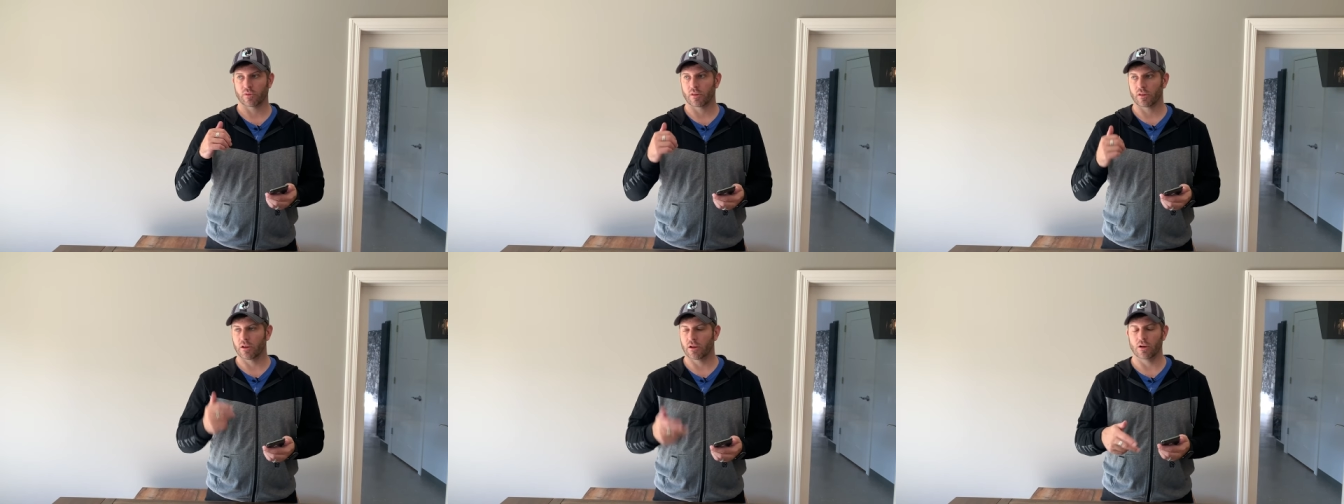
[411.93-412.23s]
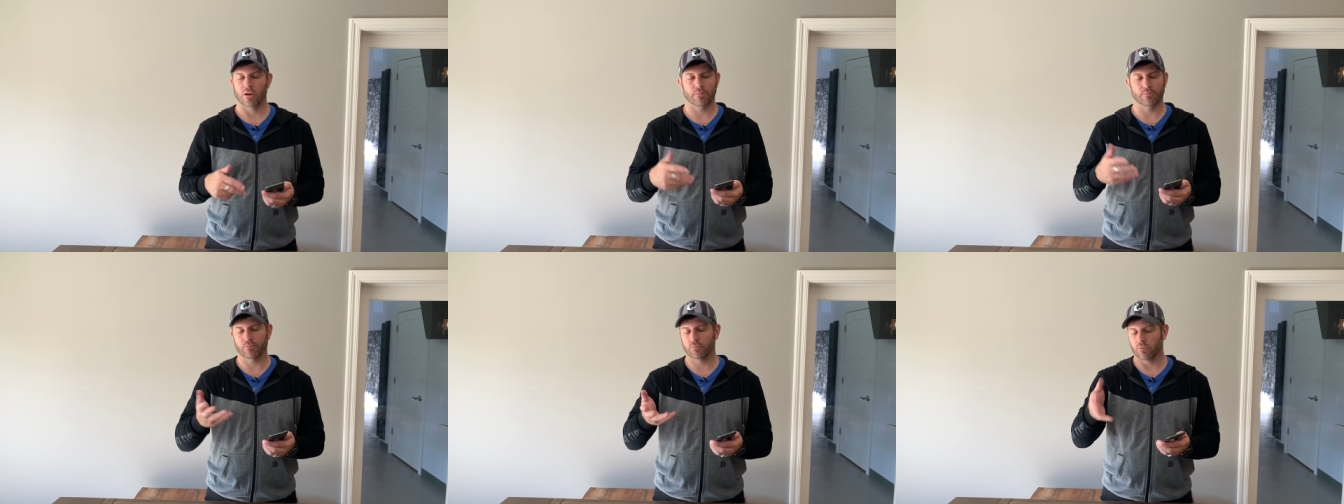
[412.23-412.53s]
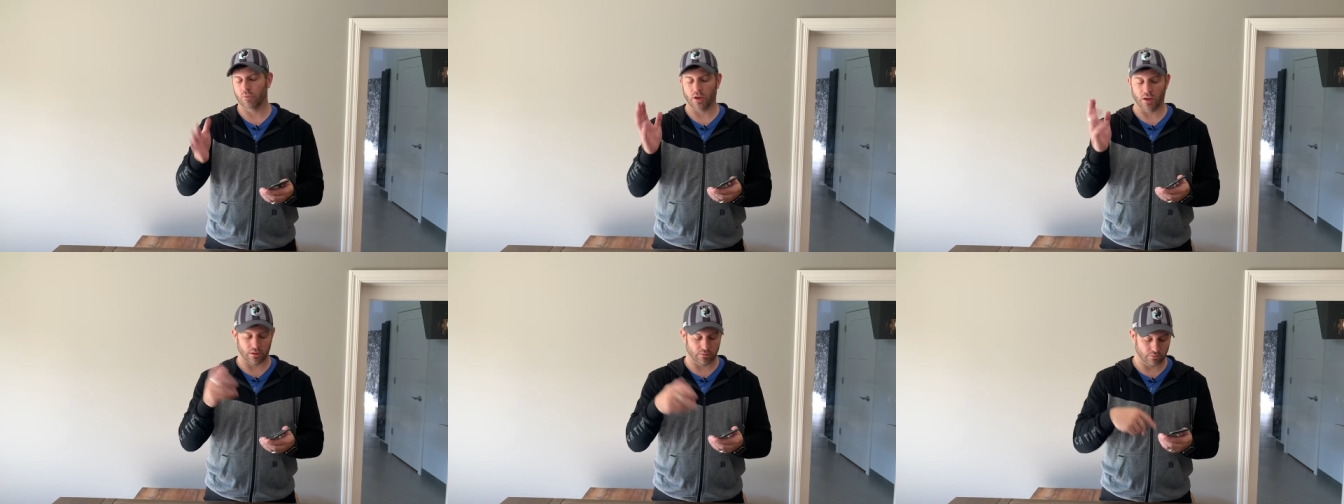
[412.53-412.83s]
well,
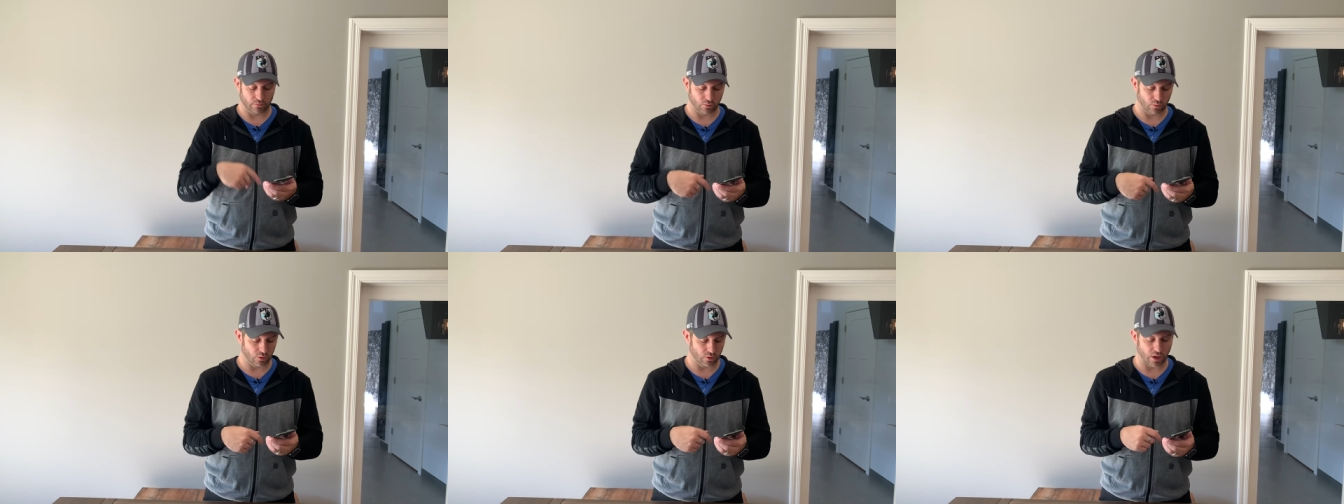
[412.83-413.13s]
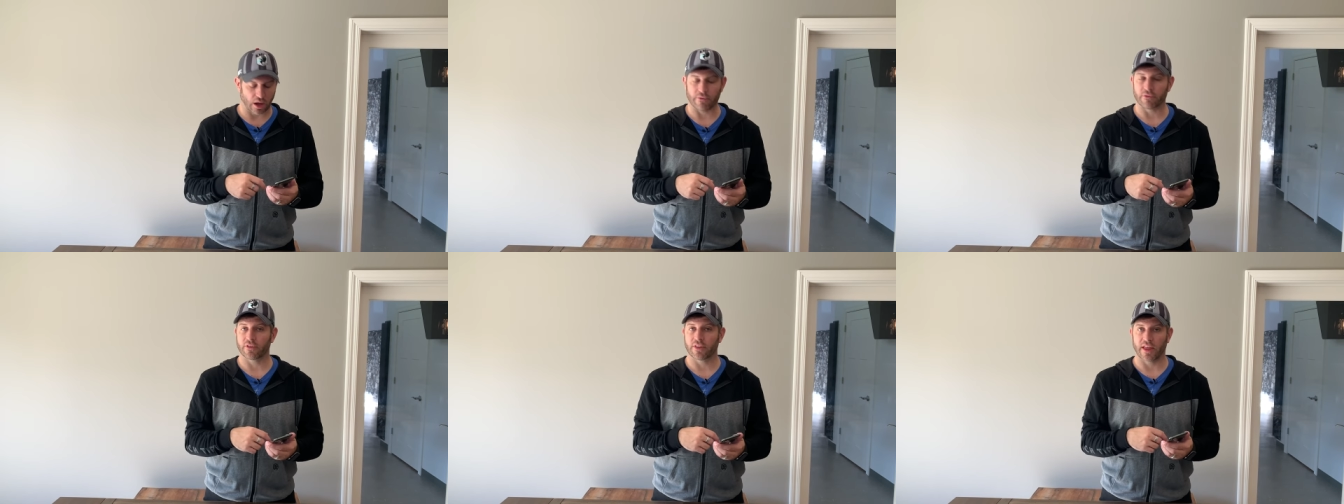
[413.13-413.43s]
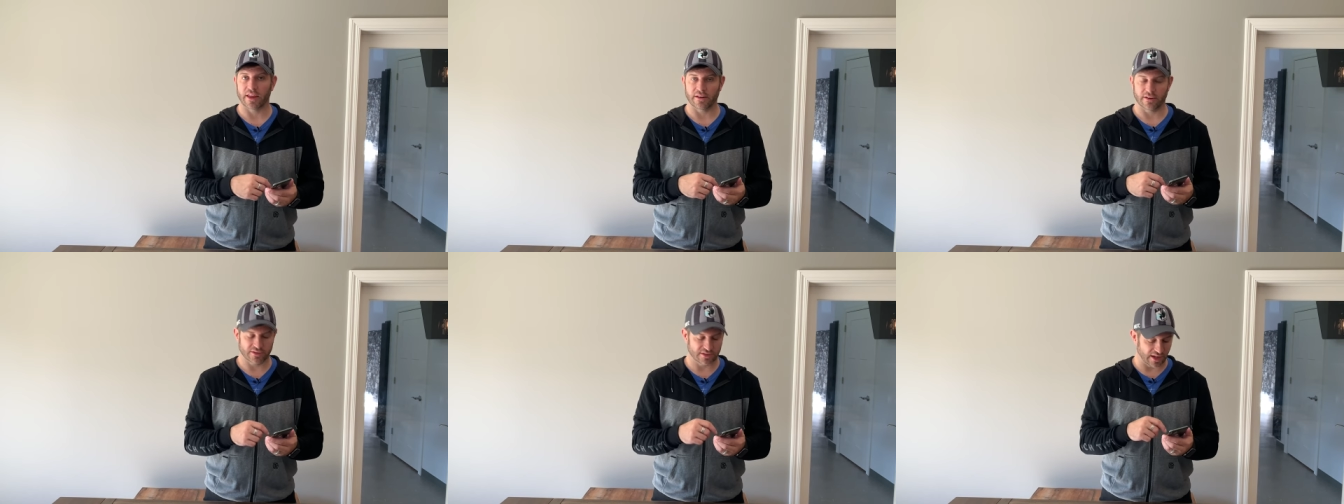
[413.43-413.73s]
well, we'll cover
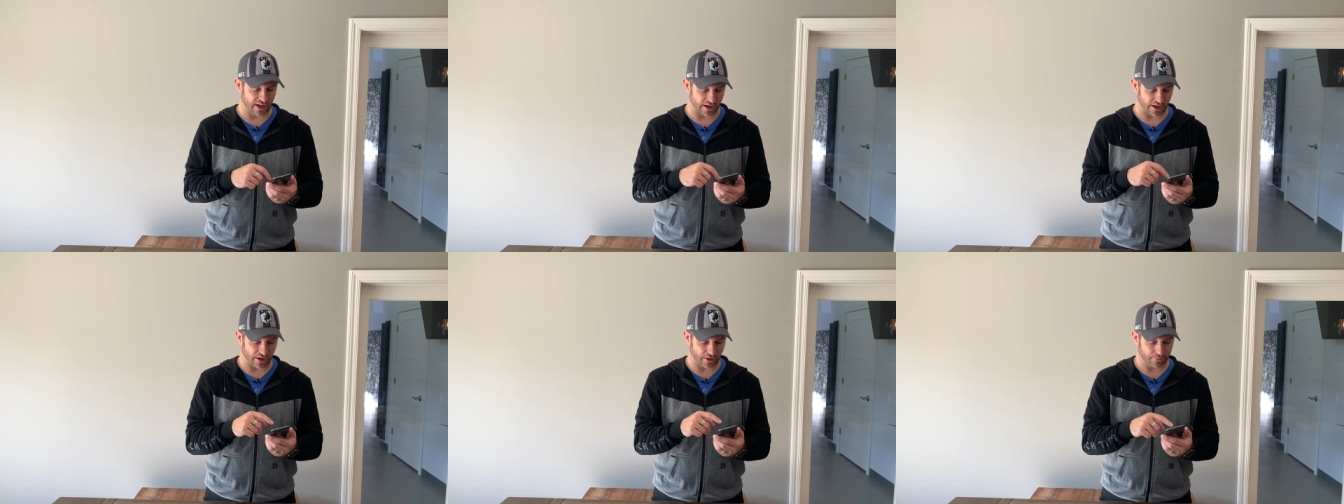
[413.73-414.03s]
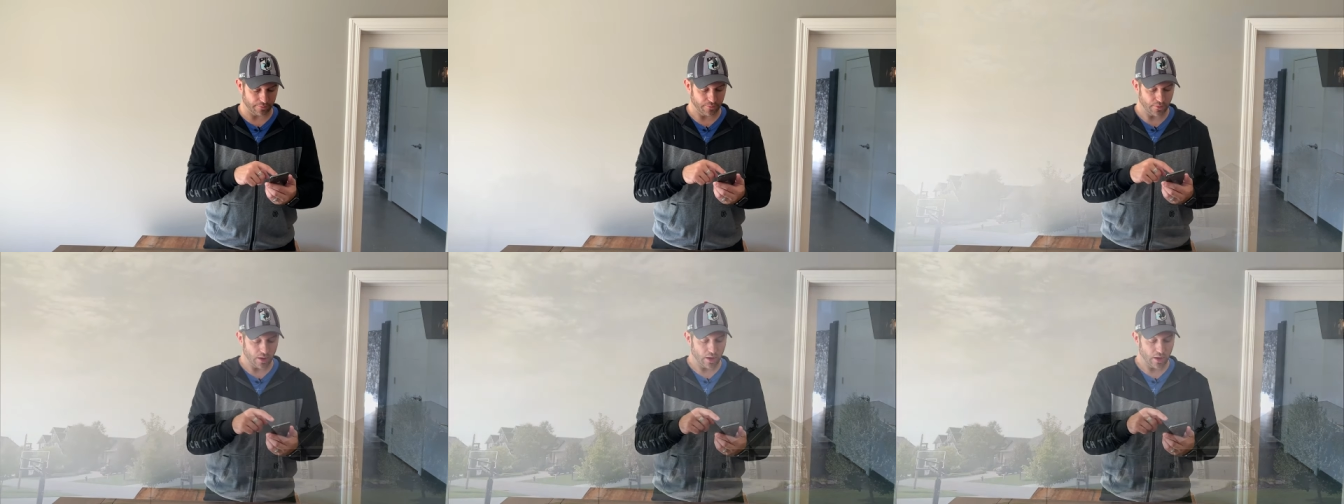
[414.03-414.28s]
that in a second here.